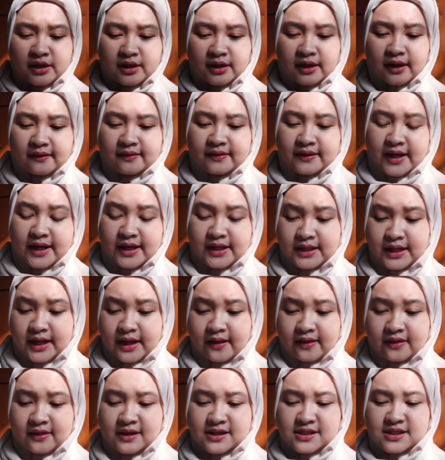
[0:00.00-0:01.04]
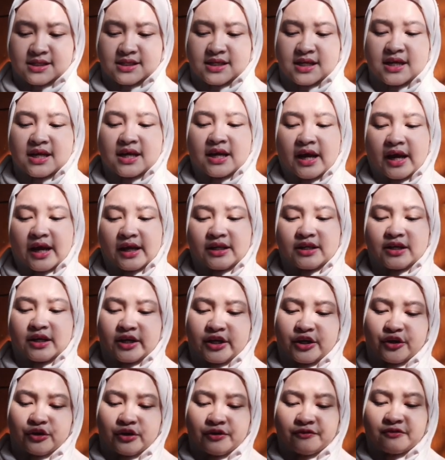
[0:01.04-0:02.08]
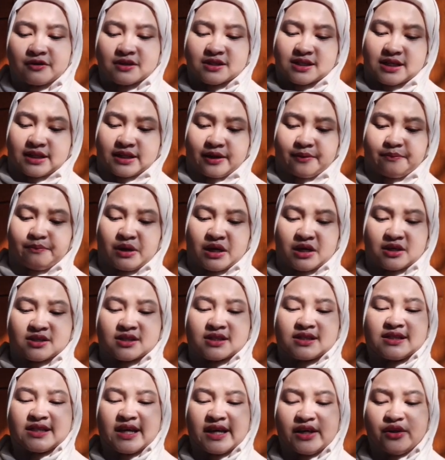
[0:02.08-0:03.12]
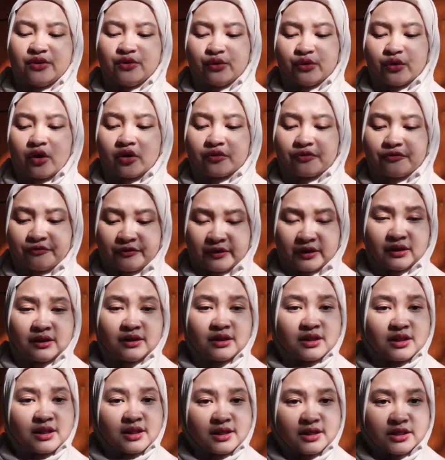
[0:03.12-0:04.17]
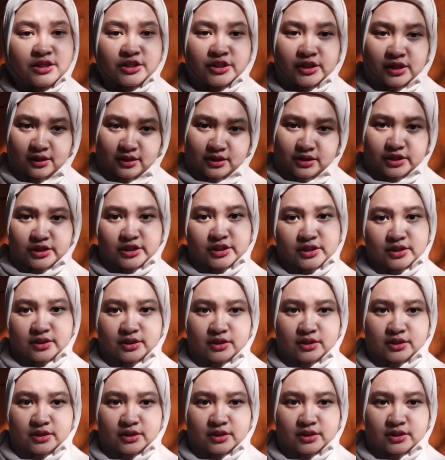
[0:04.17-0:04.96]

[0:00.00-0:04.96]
attaining this in the university because they do not feel challenged.